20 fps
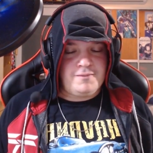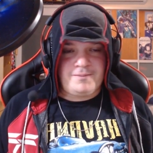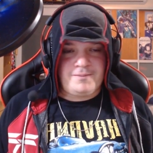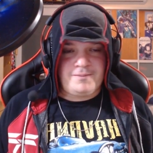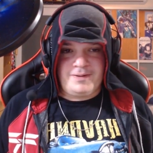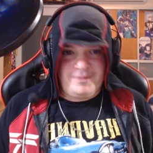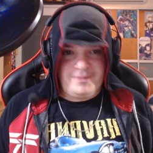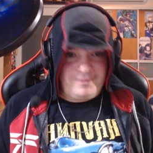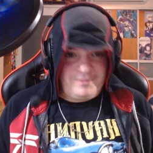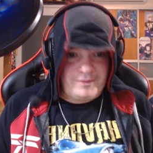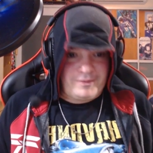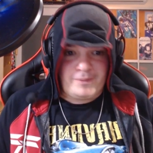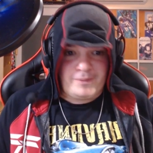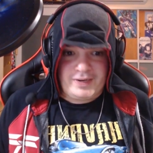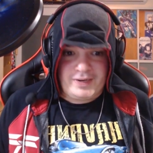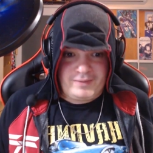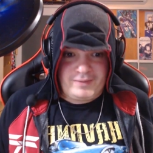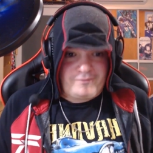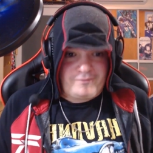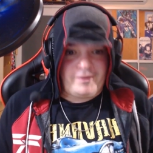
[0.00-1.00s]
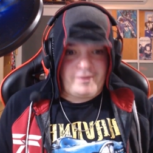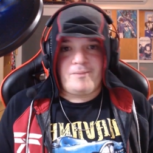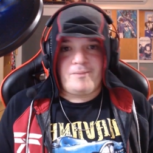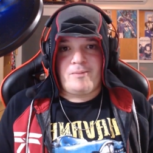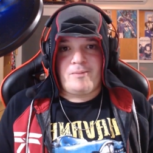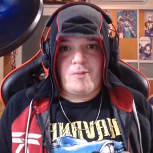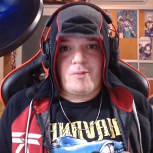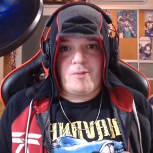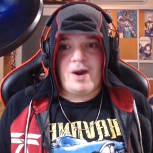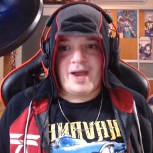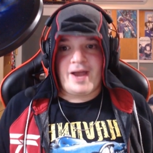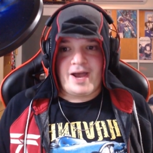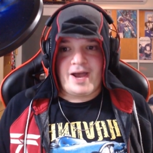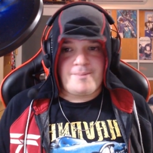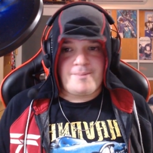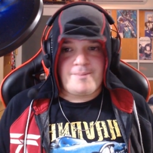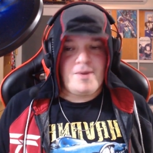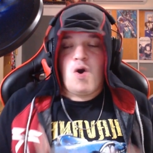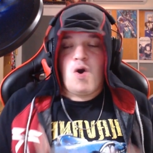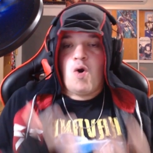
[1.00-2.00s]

from what from what um,